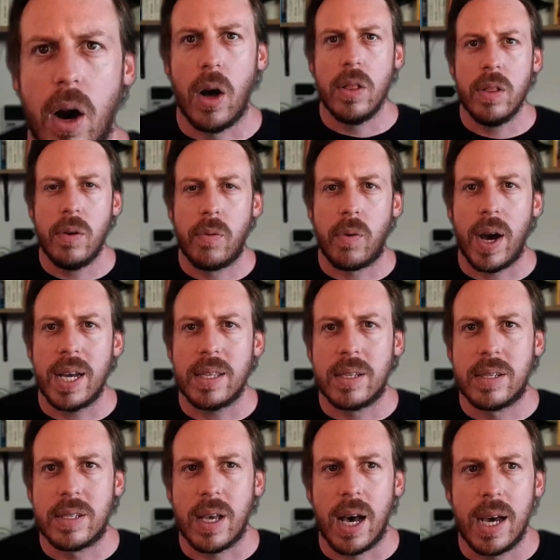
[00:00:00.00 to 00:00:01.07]
On the right
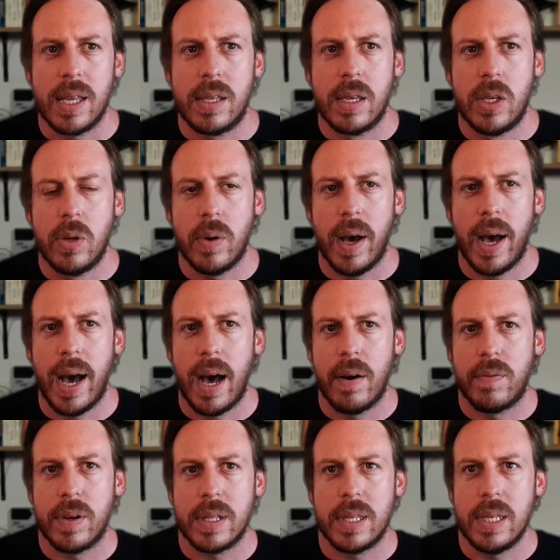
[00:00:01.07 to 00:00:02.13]
side, you have
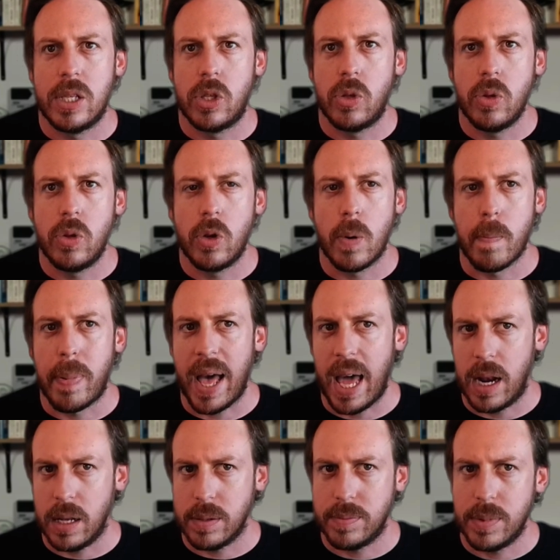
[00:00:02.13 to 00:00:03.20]
the studio panel.